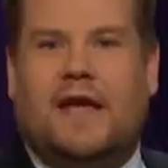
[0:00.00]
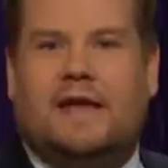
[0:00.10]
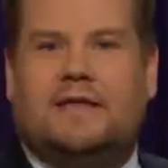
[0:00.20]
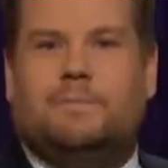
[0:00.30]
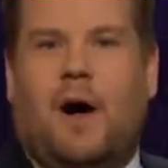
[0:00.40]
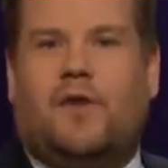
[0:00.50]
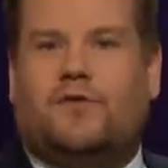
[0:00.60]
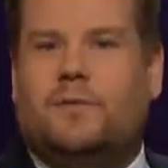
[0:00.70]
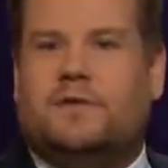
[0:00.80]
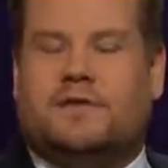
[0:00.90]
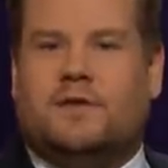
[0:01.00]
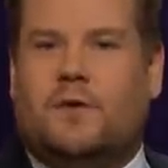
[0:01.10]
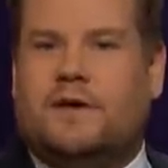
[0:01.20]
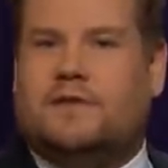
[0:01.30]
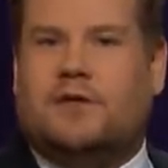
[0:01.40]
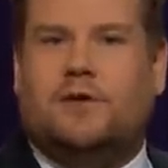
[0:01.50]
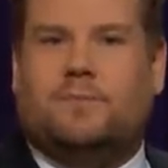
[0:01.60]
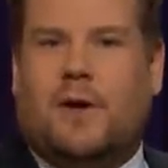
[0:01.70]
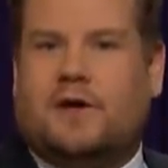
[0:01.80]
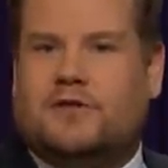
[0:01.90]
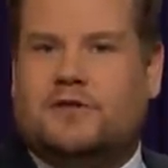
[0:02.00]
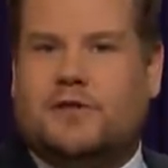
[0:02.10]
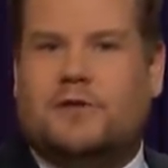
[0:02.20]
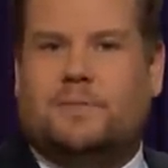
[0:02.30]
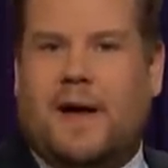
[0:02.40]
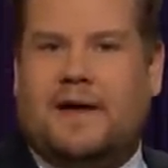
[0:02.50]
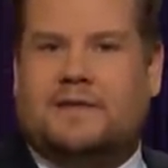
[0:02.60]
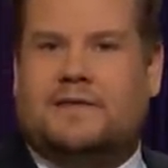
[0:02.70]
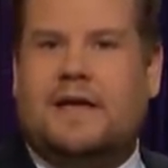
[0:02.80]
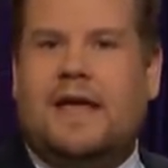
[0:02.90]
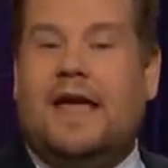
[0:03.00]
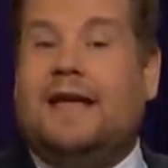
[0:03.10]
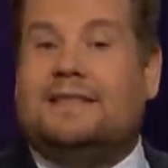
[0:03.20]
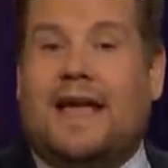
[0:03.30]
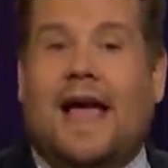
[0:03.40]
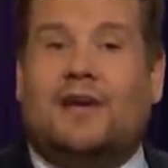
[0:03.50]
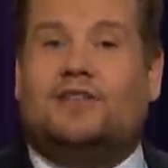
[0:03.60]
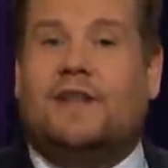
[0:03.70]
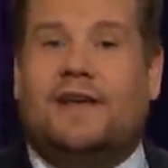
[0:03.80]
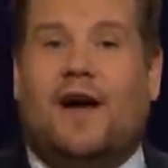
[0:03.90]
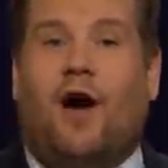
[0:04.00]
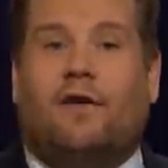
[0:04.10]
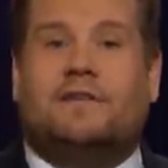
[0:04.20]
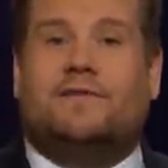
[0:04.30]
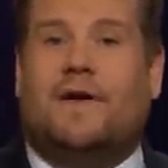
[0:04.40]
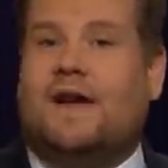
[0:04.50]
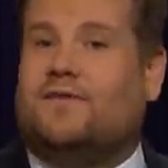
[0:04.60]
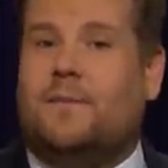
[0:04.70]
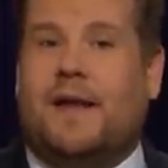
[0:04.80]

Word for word: in his bathroom to store his toothbrush and toothpaste is actually an artifact from